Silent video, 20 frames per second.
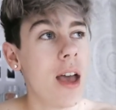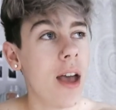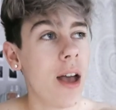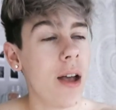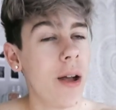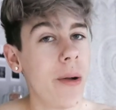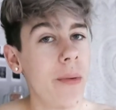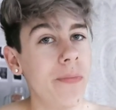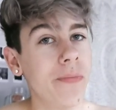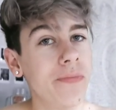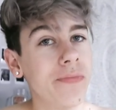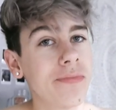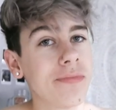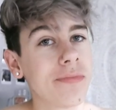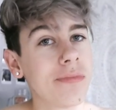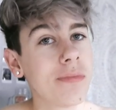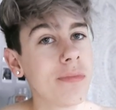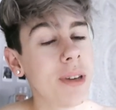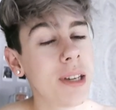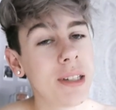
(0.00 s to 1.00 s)
Um,
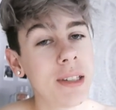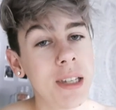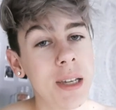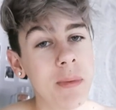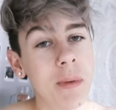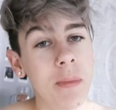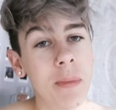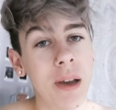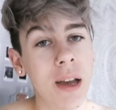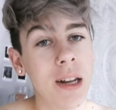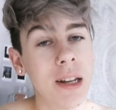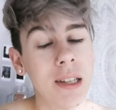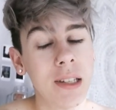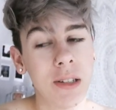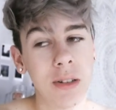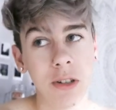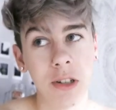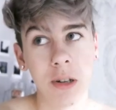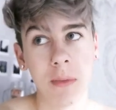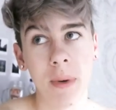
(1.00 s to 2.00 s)
my sleeping pattern is
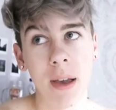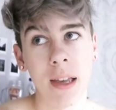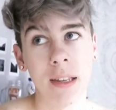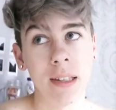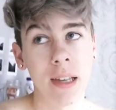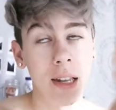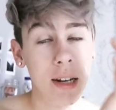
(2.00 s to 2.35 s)
such a mess.